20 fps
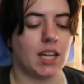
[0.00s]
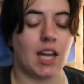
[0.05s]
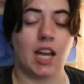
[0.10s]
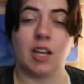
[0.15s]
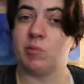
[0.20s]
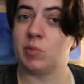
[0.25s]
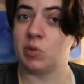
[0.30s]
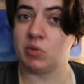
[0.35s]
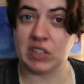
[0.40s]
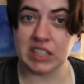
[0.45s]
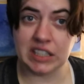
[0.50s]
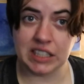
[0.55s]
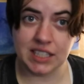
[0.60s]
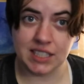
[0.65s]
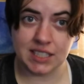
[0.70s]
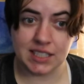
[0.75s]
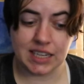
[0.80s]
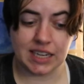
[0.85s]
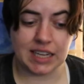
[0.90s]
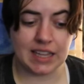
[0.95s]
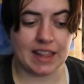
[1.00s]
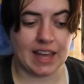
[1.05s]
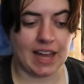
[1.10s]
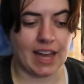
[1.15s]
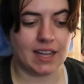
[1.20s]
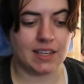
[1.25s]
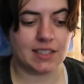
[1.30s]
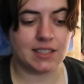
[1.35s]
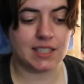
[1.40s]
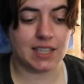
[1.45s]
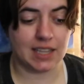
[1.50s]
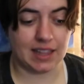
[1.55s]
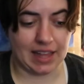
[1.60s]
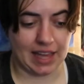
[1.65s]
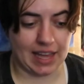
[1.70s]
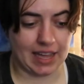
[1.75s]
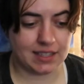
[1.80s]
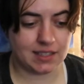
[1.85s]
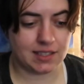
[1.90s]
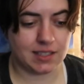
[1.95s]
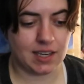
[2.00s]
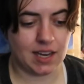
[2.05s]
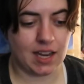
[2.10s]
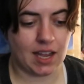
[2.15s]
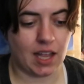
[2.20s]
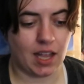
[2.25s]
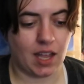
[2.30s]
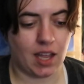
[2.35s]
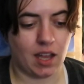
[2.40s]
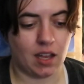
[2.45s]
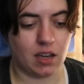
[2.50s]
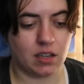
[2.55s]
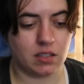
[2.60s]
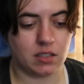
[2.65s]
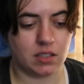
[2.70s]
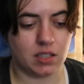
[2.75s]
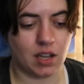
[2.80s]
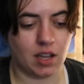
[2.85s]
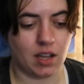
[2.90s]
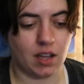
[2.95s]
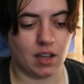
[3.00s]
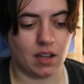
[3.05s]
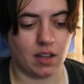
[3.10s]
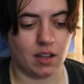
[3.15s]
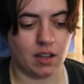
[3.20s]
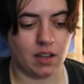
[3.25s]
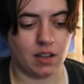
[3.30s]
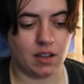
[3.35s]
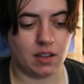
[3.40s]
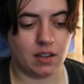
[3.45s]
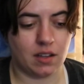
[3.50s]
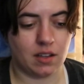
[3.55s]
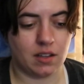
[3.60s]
I've been re-listening that to that, and uh,